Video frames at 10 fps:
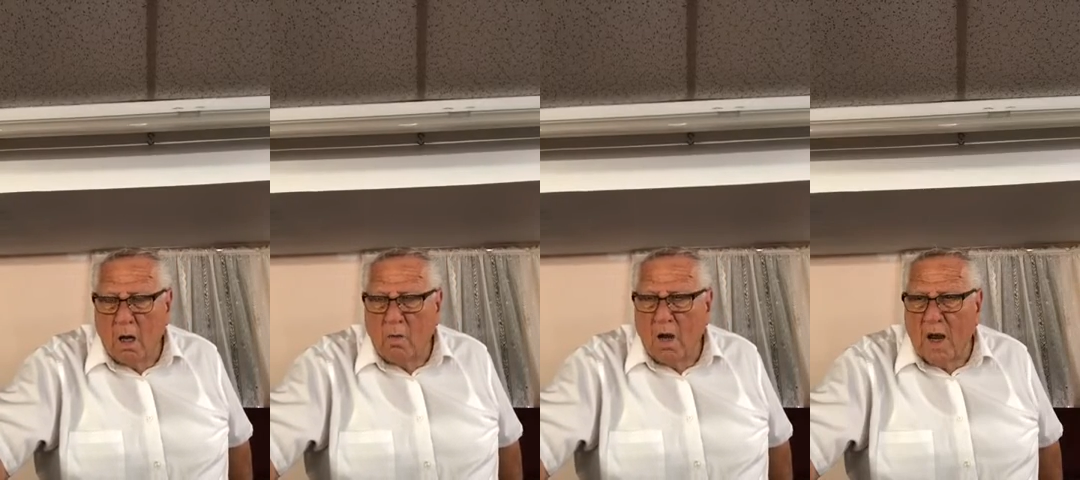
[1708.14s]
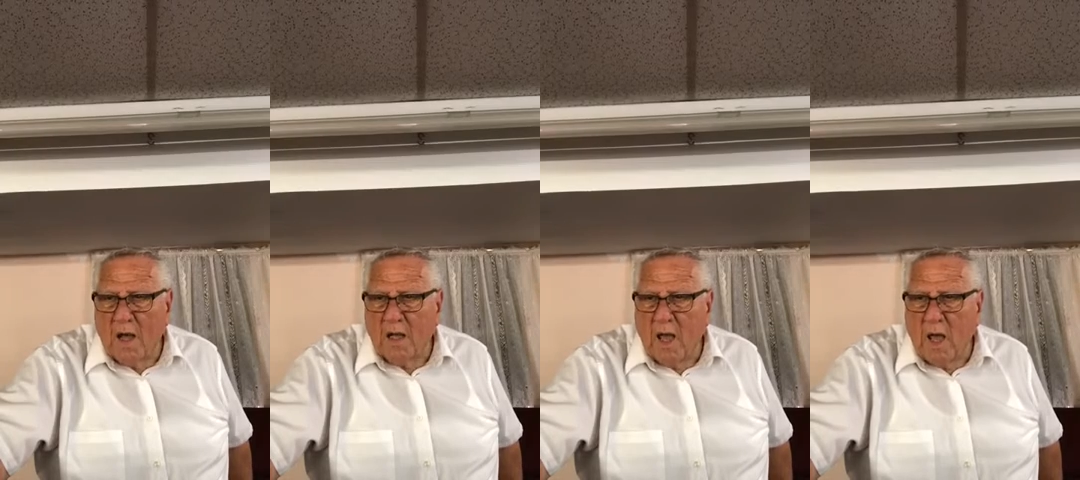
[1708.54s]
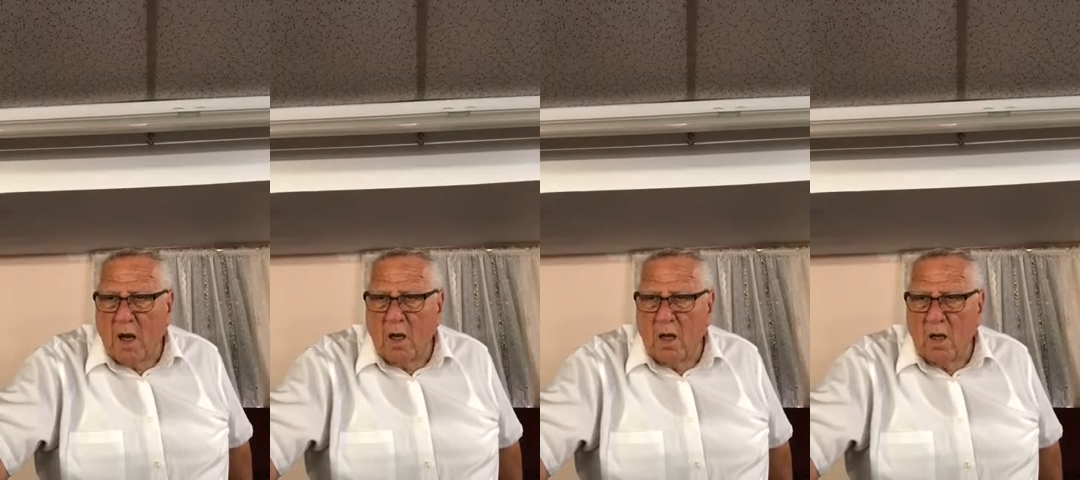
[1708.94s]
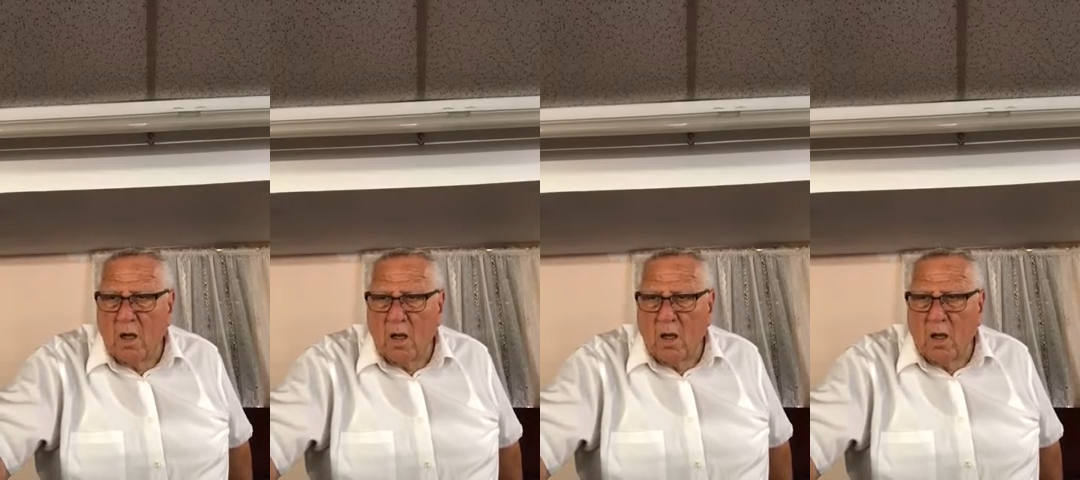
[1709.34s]
he went like that.
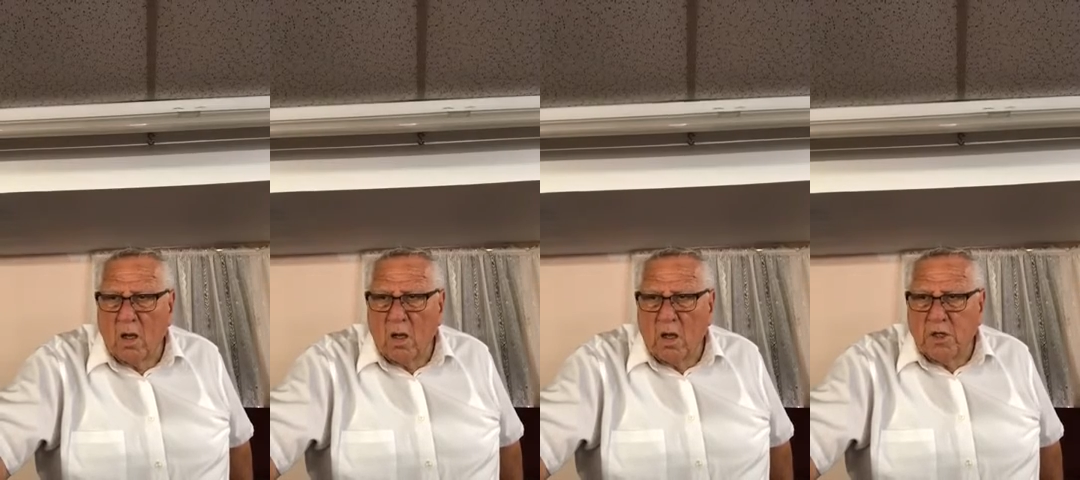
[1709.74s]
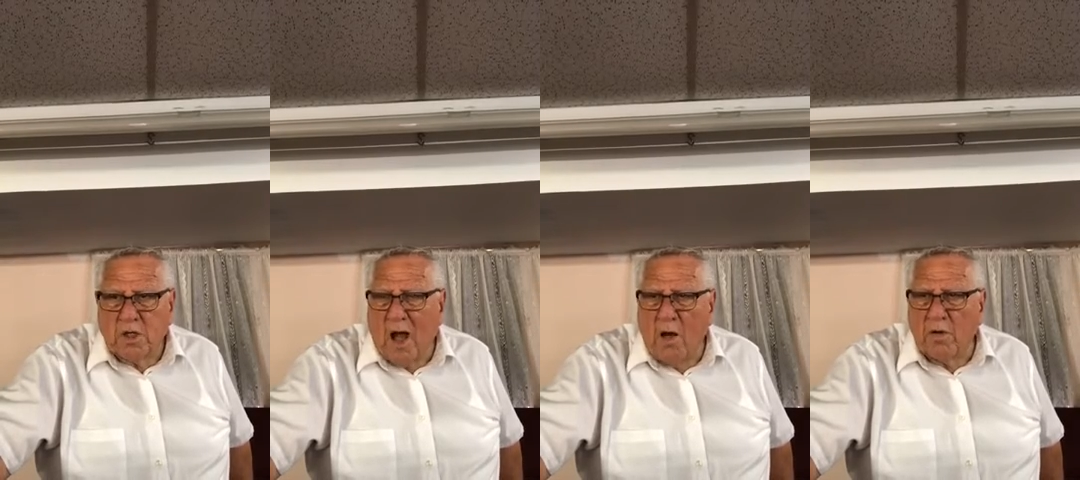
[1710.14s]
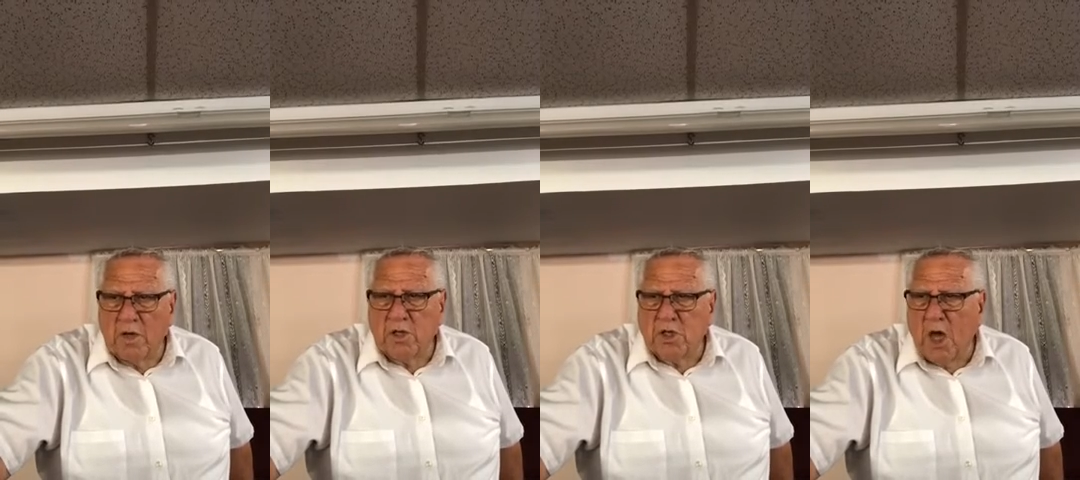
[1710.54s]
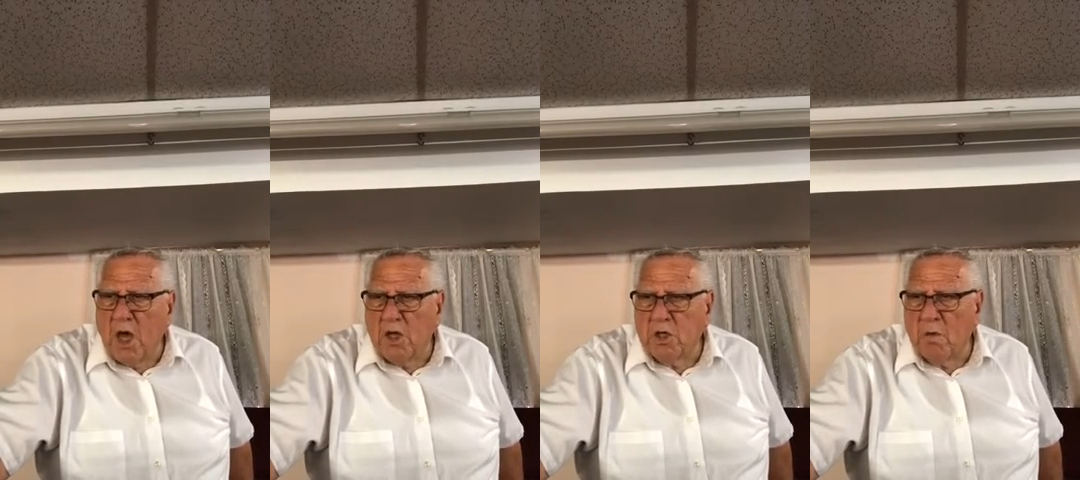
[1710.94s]
His countenance
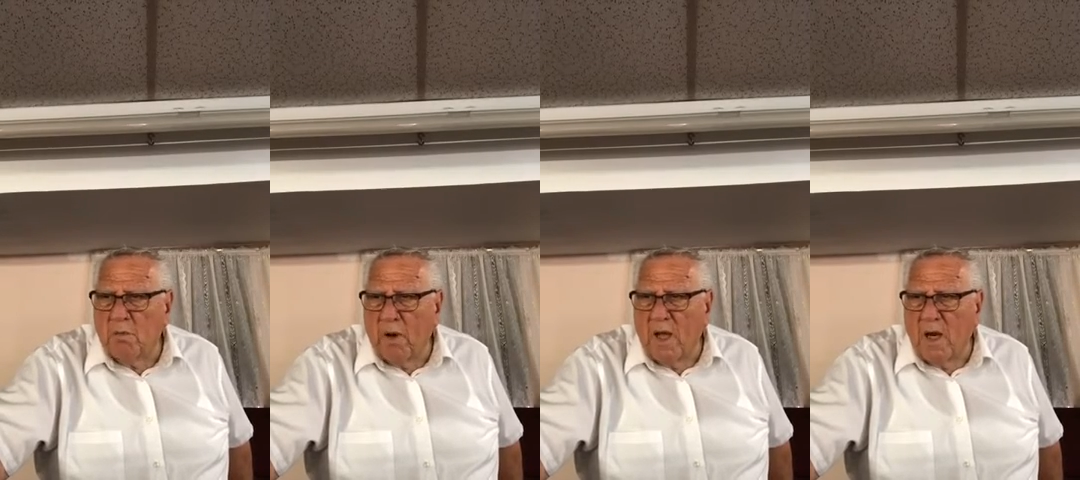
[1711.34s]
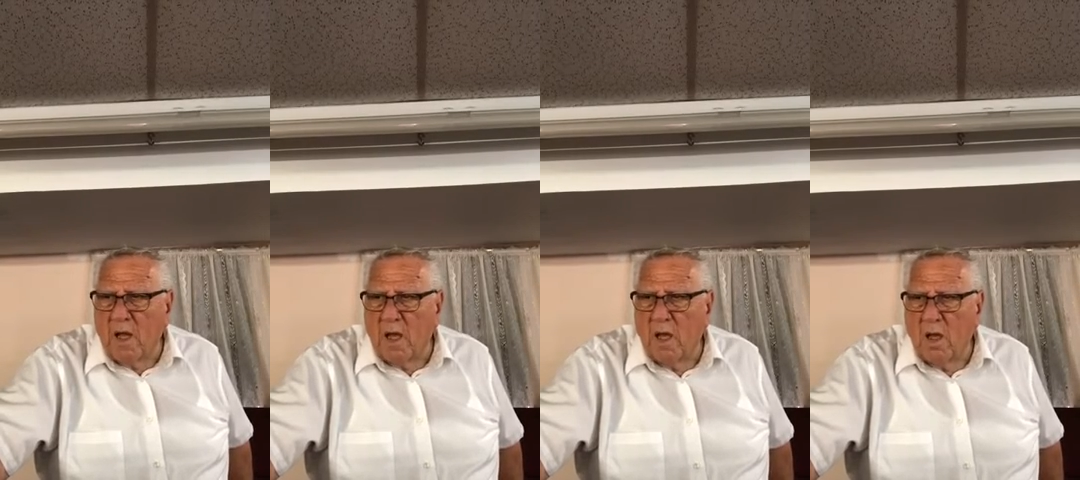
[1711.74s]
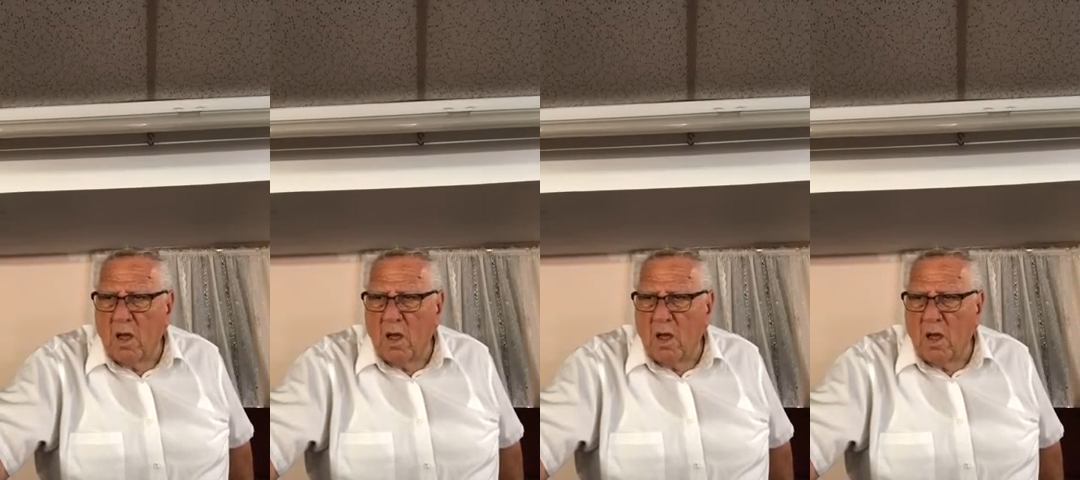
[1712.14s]
changed completely.